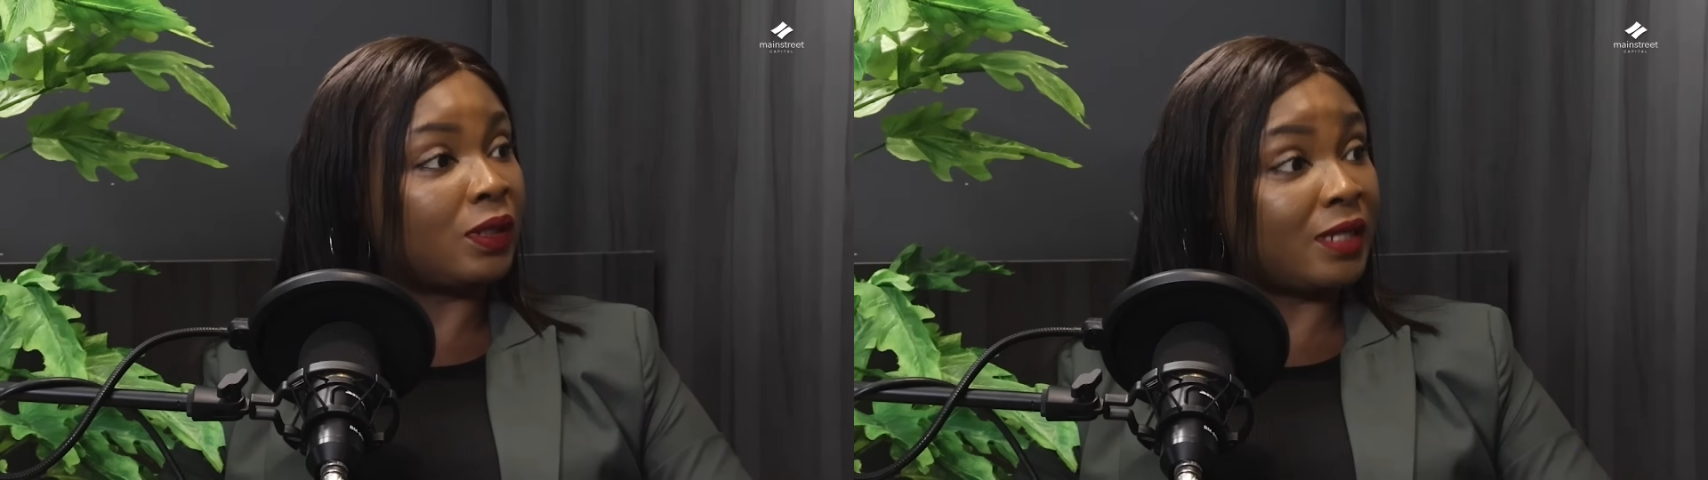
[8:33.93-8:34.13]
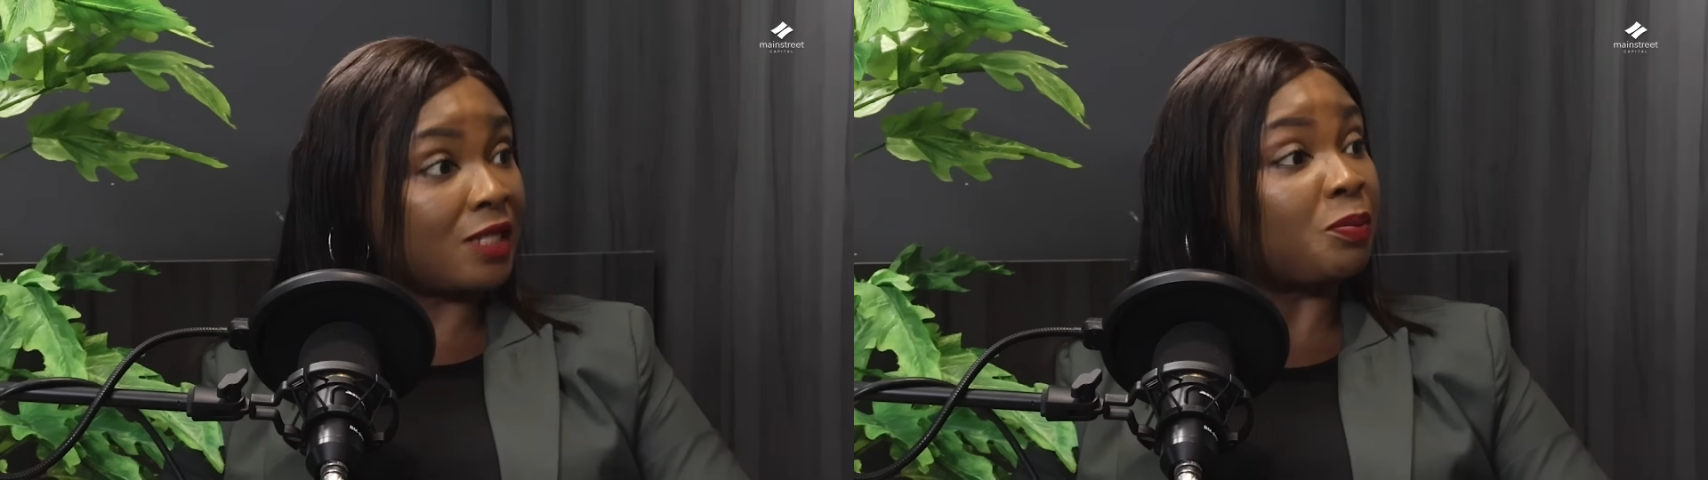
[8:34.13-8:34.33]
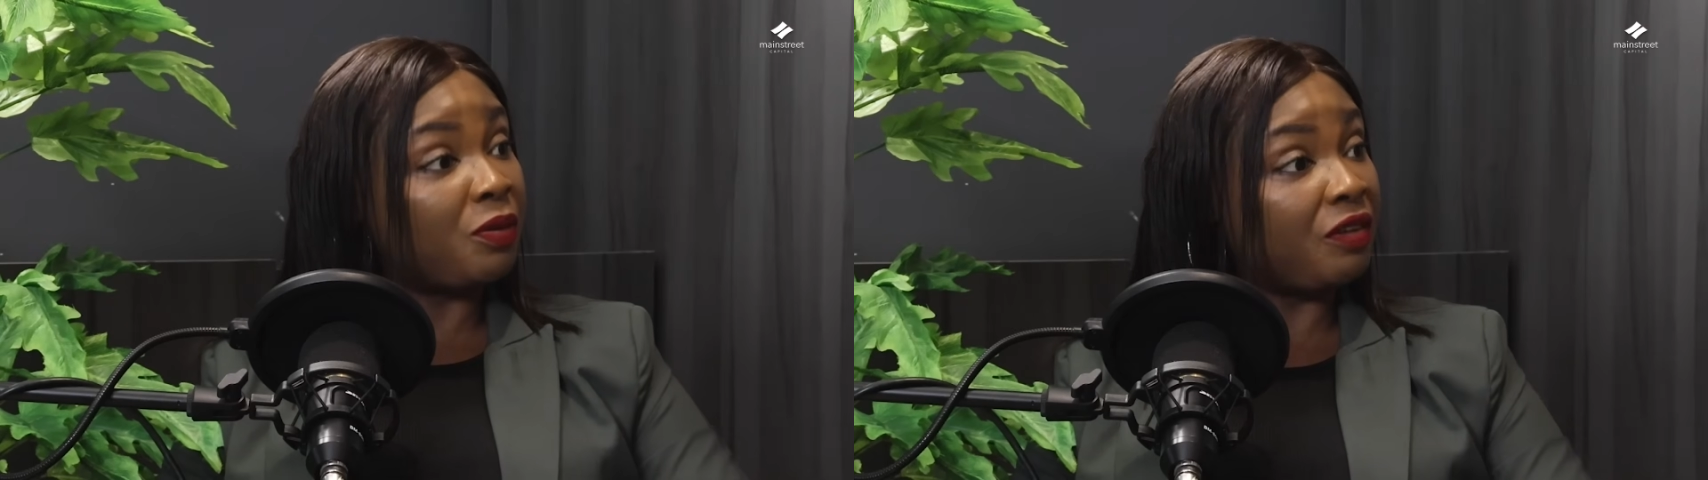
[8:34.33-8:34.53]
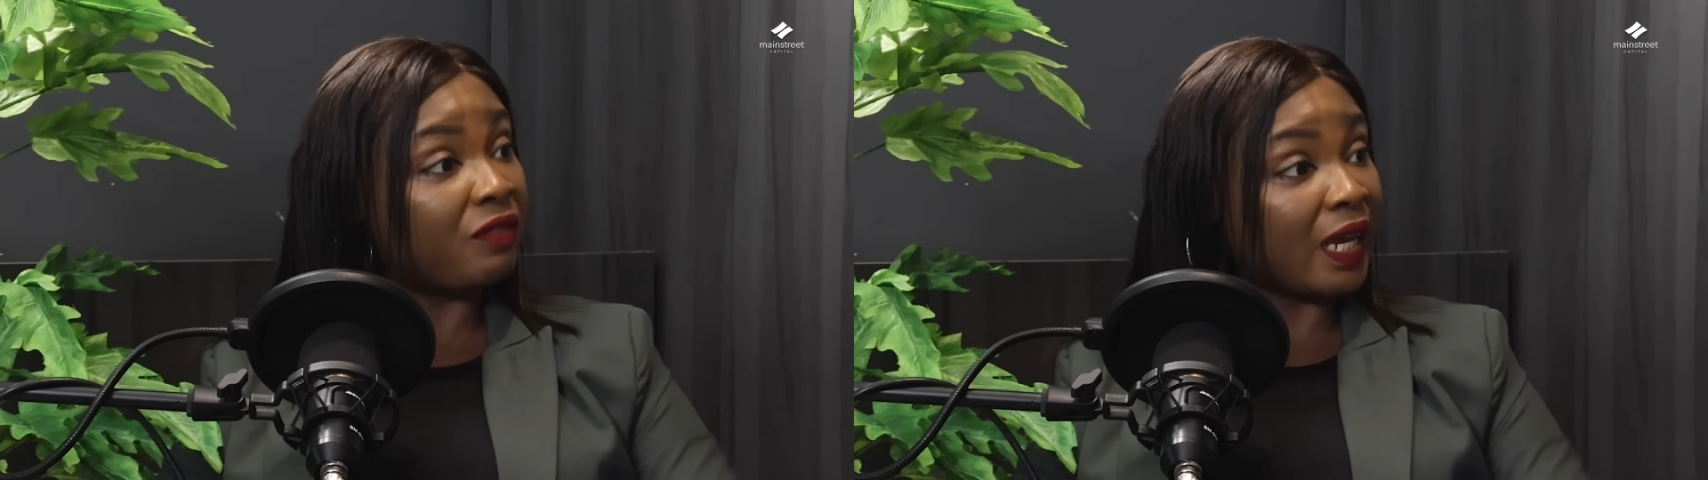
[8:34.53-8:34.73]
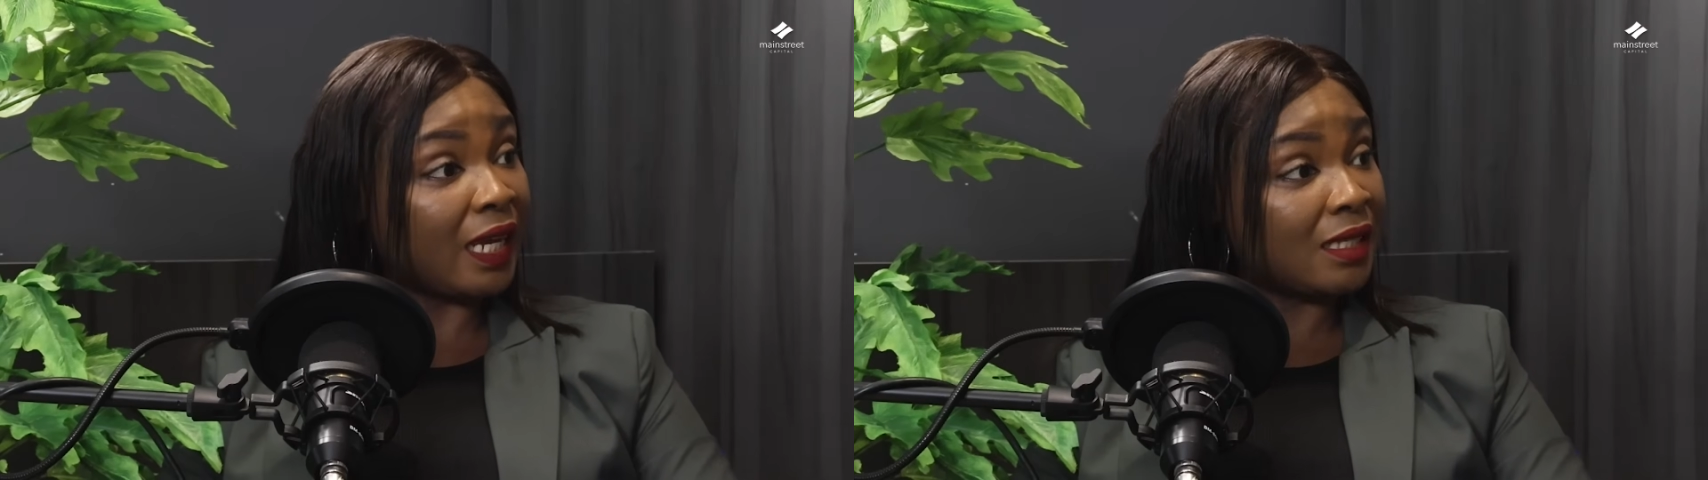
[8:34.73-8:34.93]
this
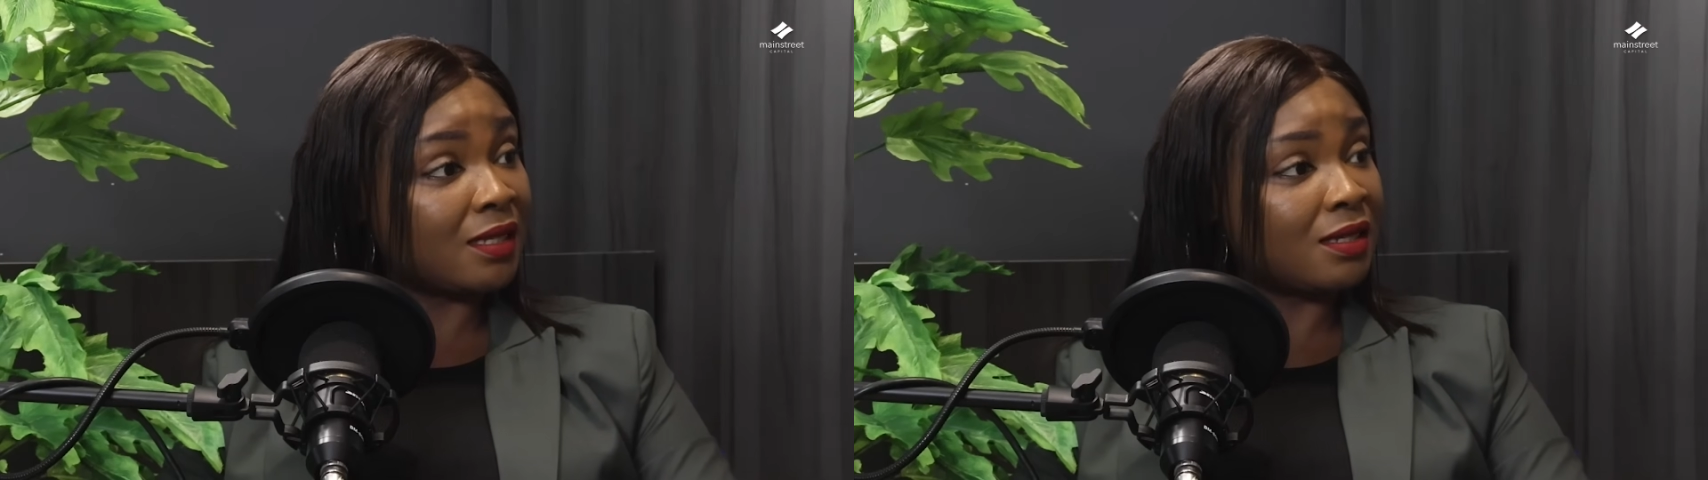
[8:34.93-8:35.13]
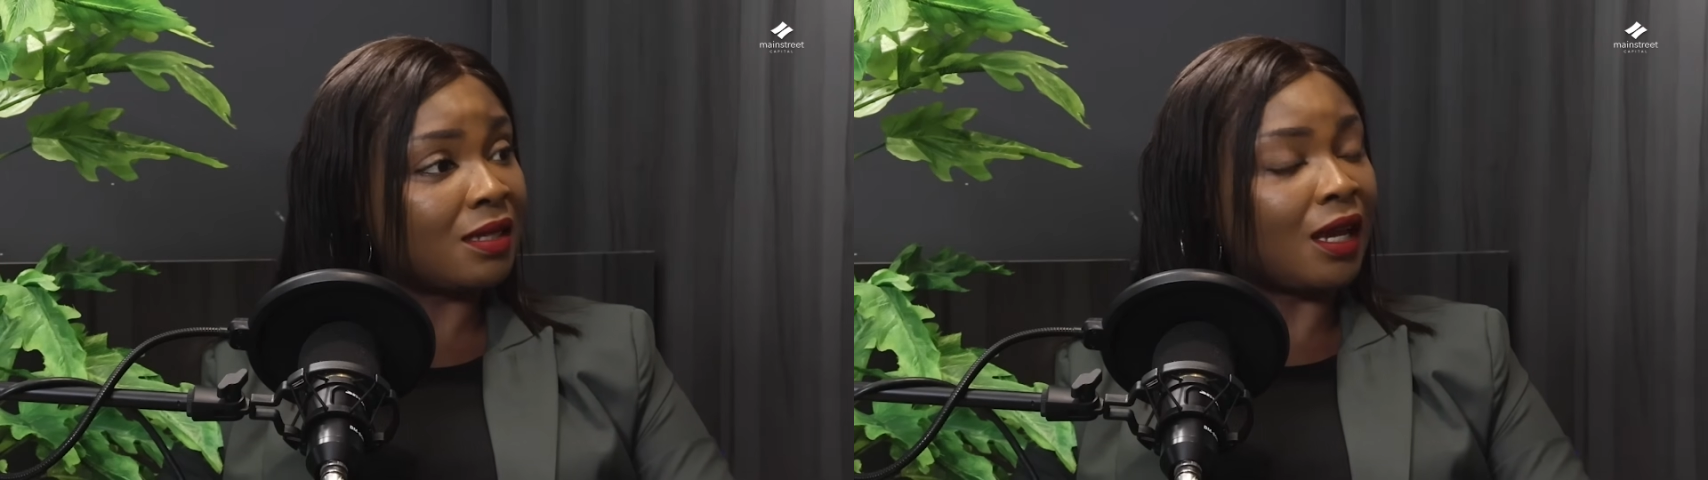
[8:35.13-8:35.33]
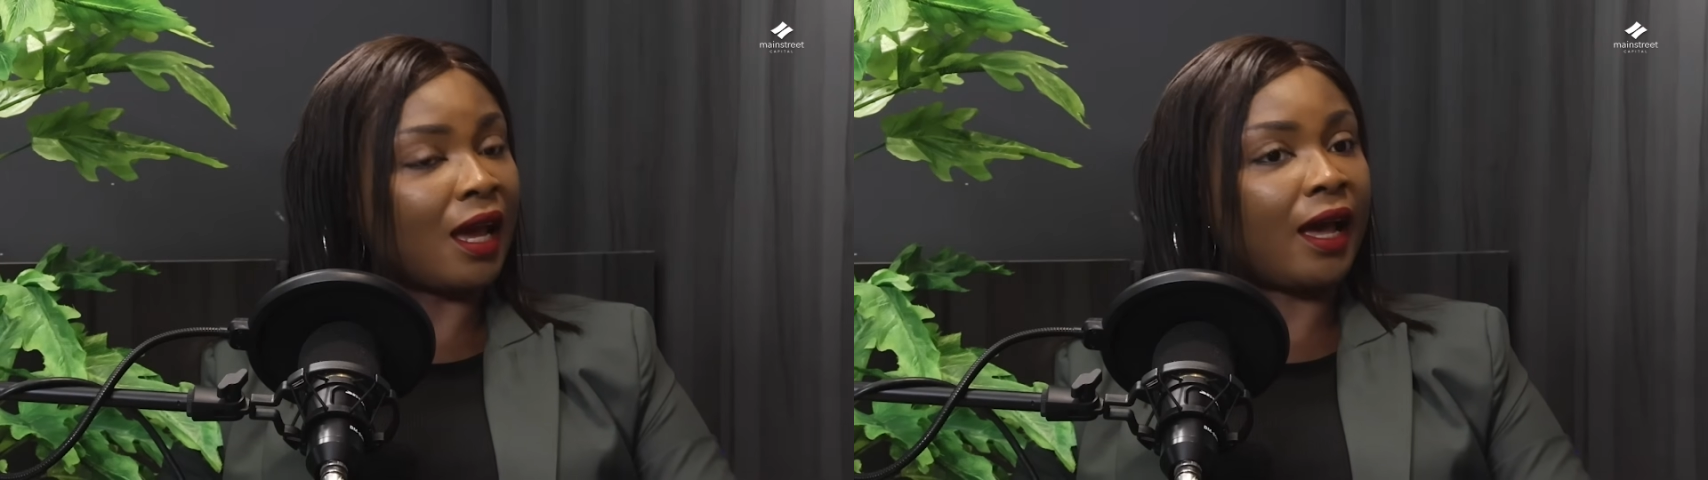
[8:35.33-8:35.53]
briefcase,